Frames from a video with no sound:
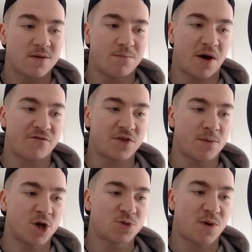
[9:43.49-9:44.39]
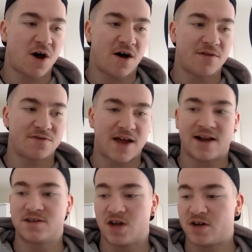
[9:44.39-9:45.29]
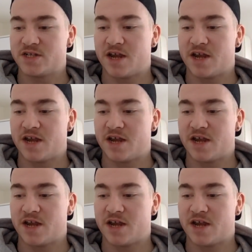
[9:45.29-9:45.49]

But for the most part, that does